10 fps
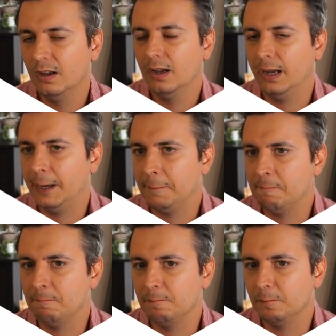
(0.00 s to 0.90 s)

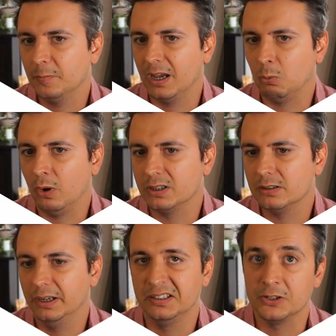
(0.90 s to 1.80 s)
and what
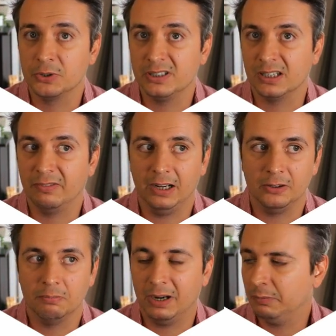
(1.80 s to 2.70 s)
its intrinsic value
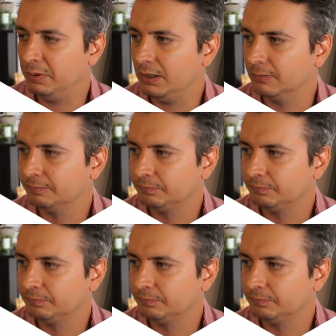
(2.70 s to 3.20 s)
might be.